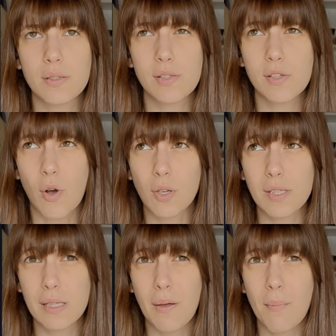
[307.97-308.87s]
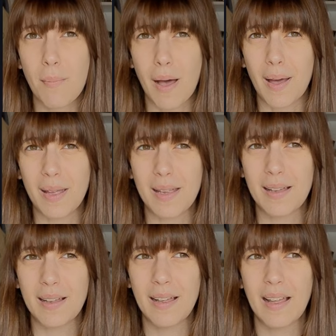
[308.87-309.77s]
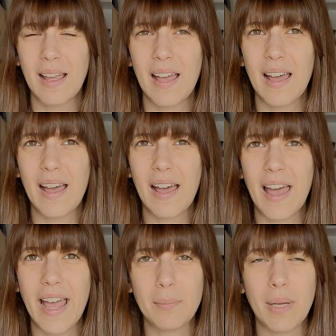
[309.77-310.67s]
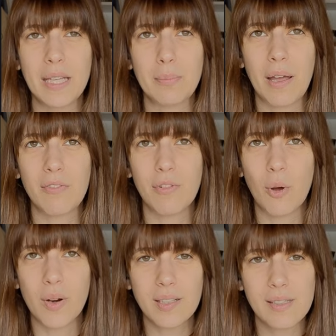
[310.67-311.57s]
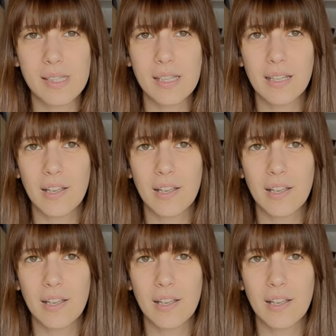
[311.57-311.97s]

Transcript: socks by handmade by Florence,